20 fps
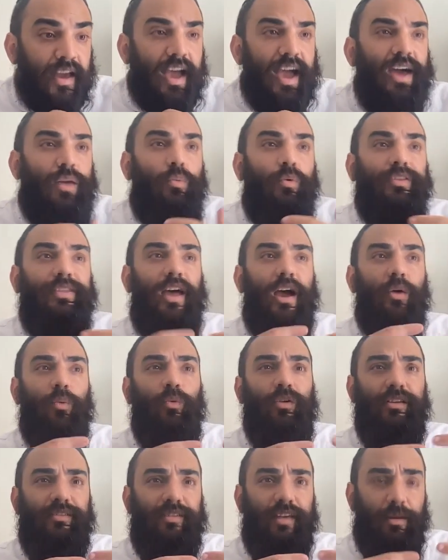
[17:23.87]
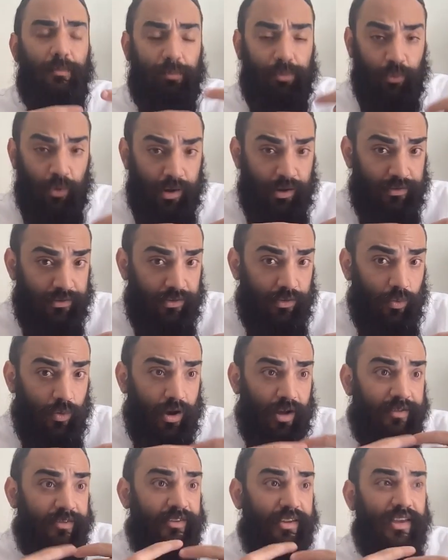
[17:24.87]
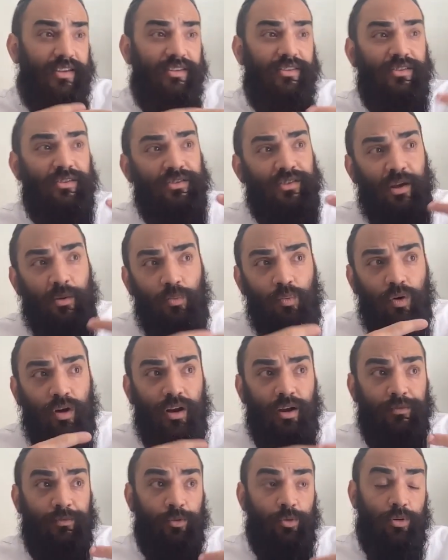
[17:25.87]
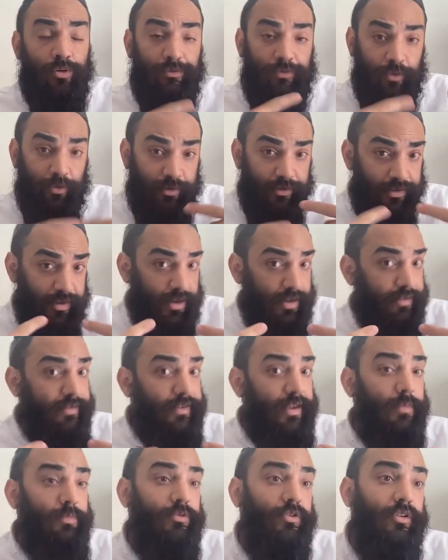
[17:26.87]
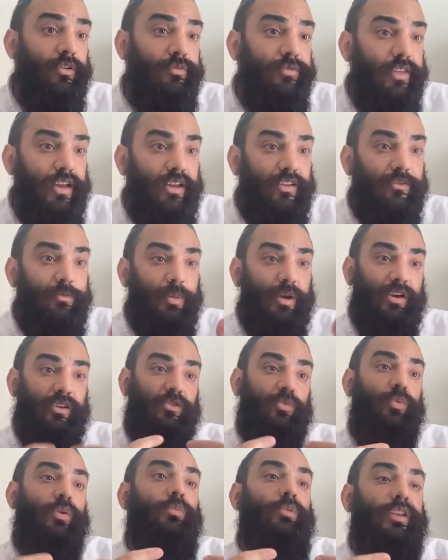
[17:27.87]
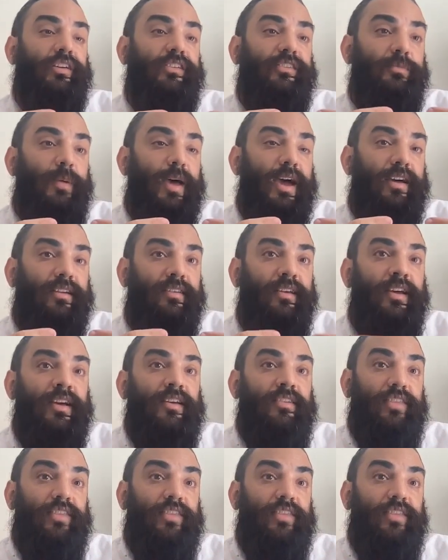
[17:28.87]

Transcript: And what the Arizal brings to us is somewhat of a reversed conception of things because we would expect